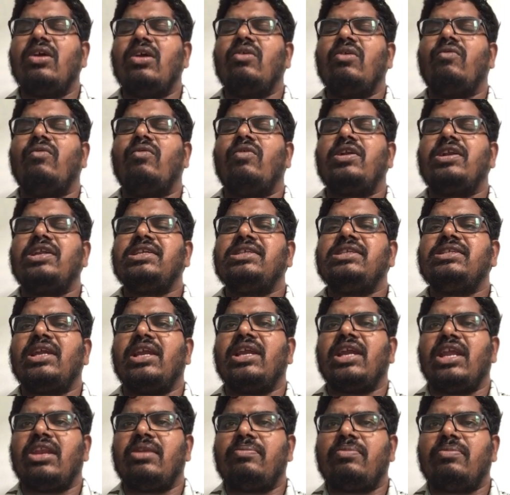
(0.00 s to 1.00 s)
what is the
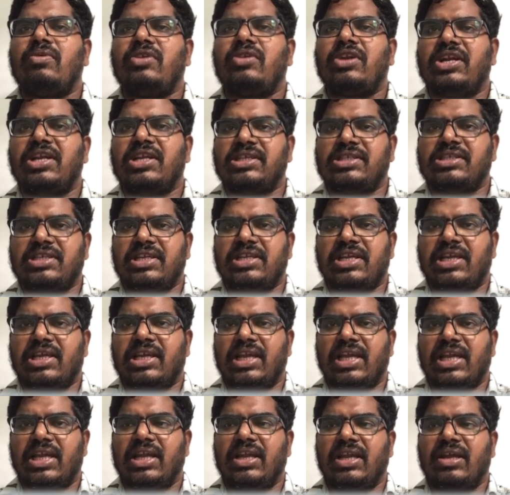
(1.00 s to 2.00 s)
input it is
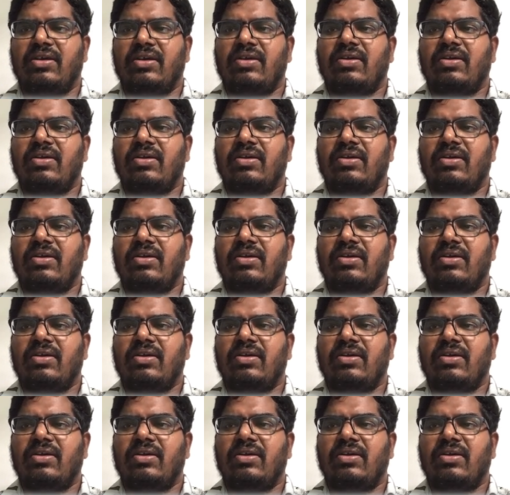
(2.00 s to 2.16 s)
taking,